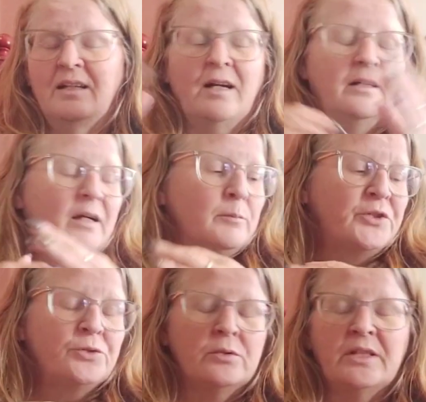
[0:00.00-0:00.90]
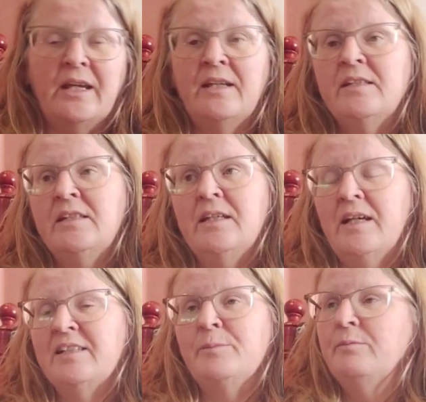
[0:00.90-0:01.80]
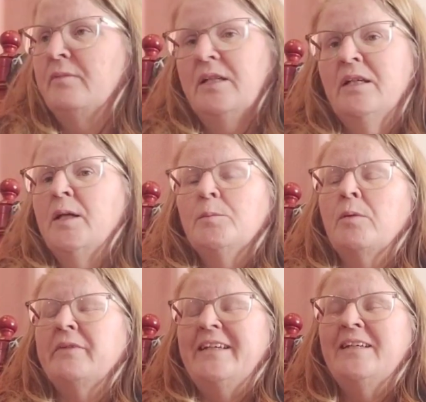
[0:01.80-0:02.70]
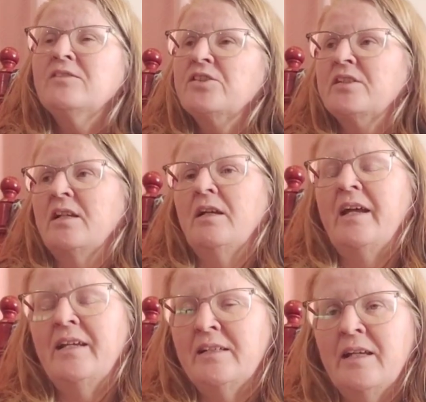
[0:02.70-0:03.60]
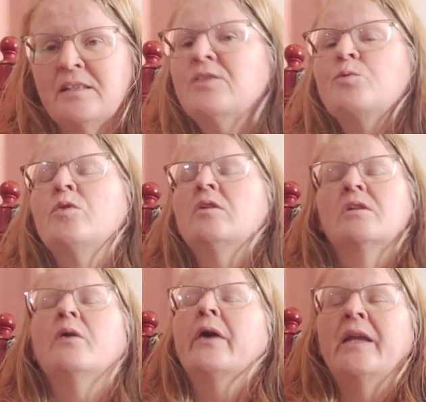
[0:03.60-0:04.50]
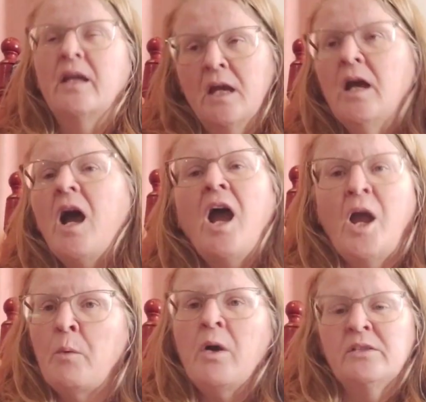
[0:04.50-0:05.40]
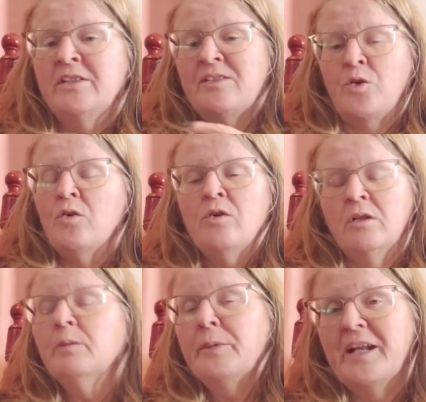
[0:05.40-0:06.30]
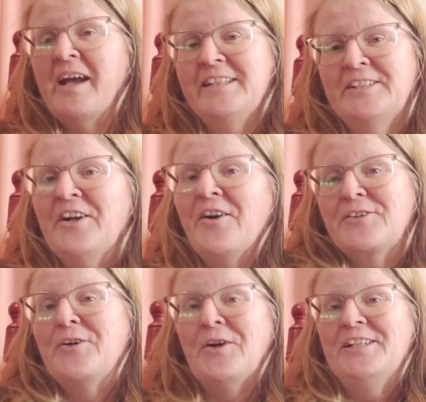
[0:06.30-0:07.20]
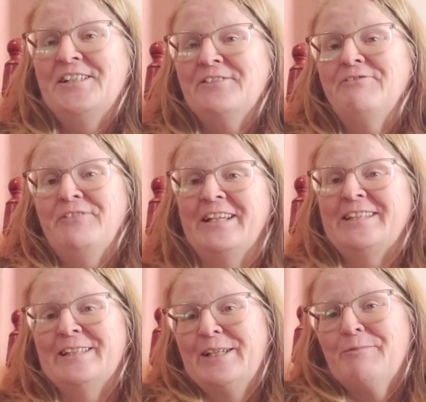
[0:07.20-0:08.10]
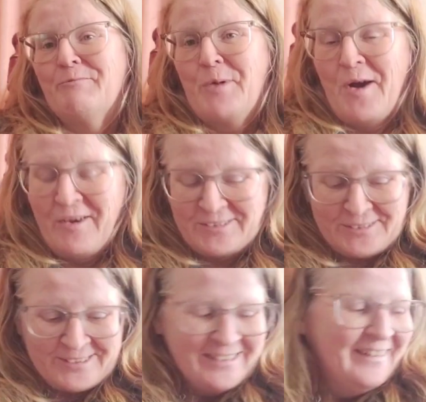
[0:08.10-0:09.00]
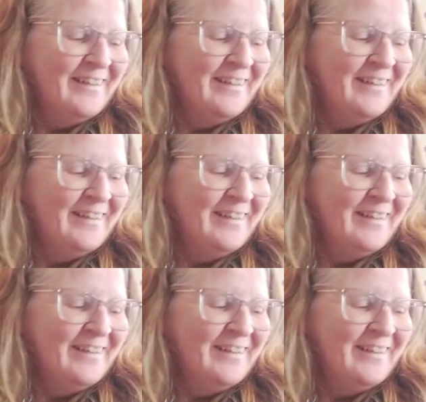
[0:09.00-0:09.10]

I'm sure Katie has probably hit herself head against a wall going, I want it all, but it's not going to fit in the box.